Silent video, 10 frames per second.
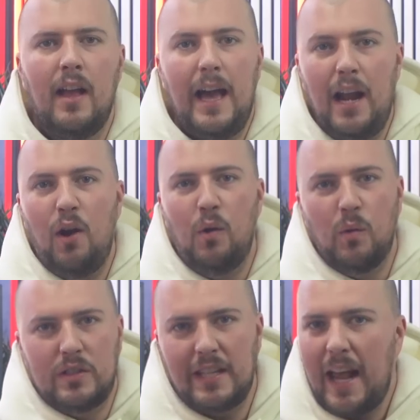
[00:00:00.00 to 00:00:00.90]

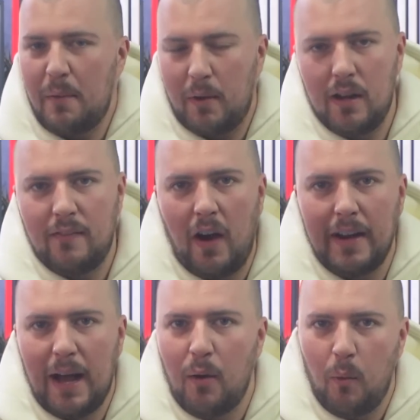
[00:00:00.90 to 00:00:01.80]
Hello! Today we're going to
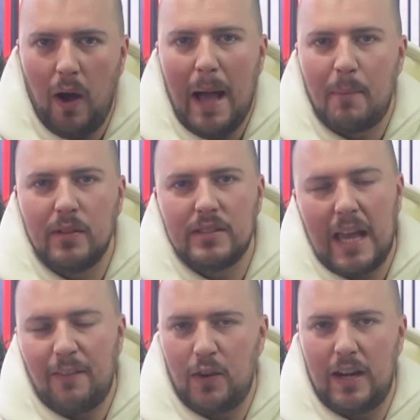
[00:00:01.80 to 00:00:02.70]
find out what happens
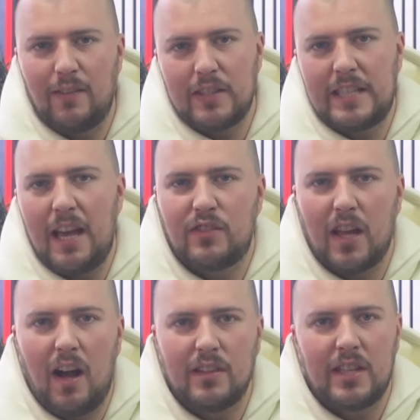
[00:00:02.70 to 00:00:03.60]
if you leave a set of
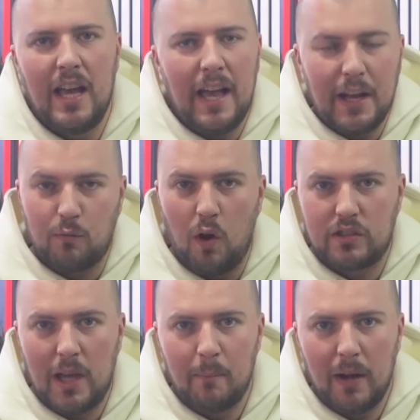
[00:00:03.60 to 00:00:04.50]
darts in a
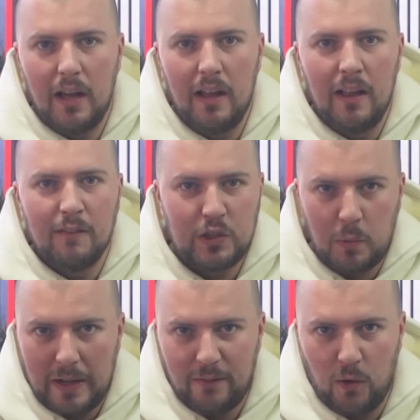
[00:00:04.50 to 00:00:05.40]
rock tumbler for
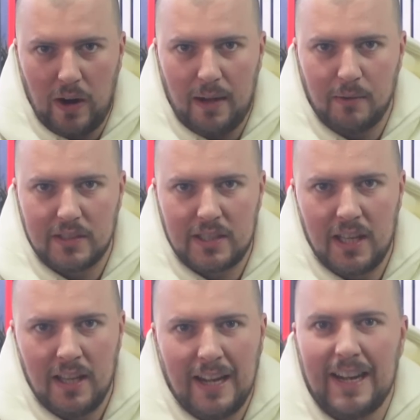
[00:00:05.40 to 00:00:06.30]
24 hours.
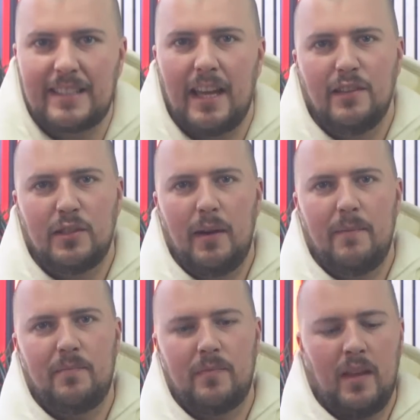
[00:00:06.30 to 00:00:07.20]
Let's get into it.
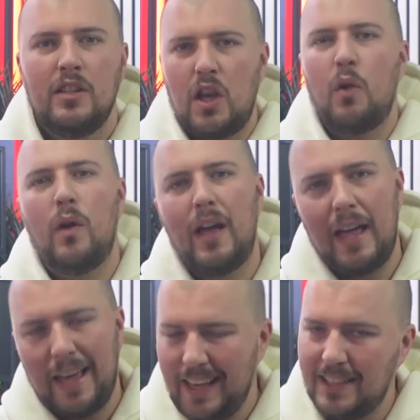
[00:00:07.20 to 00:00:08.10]
So,
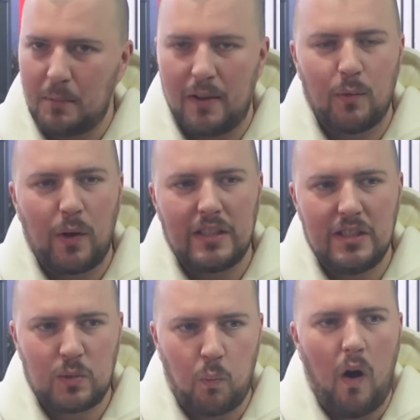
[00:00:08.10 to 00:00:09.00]
here's one of the
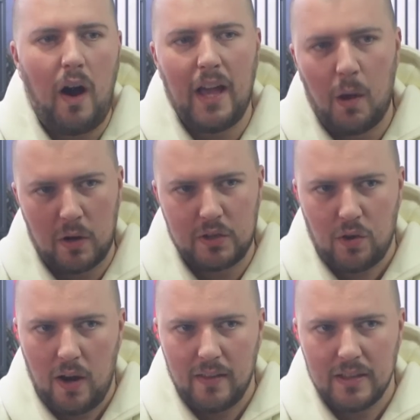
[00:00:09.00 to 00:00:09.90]
reasons why I want to
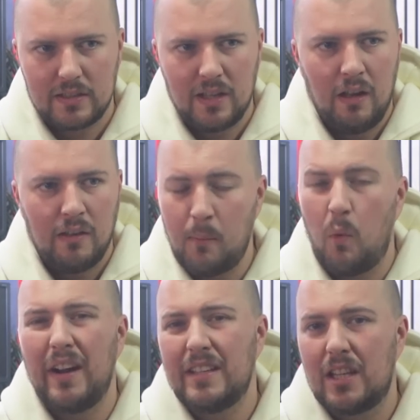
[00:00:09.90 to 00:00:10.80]
try this. Number
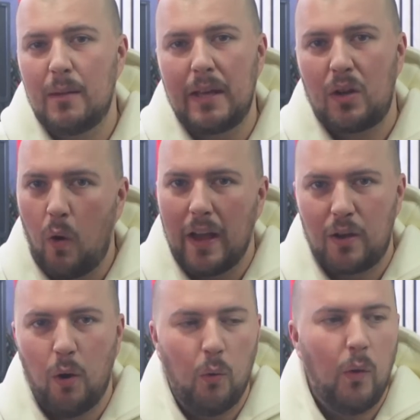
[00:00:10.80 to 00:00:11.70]
one, it's going to be quite
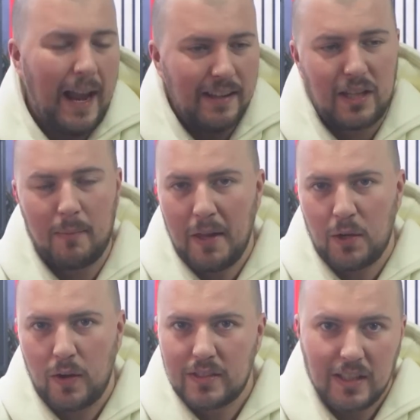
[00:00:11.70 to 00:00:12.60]
cool, and it's going to be
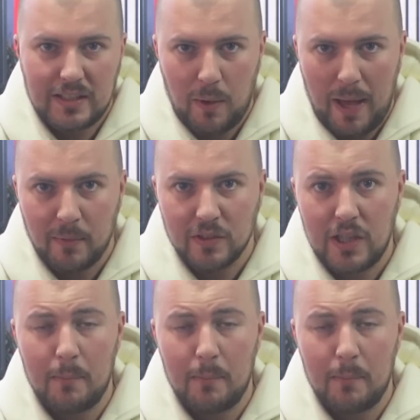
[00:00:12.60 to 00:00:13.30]
interesting to see what happens.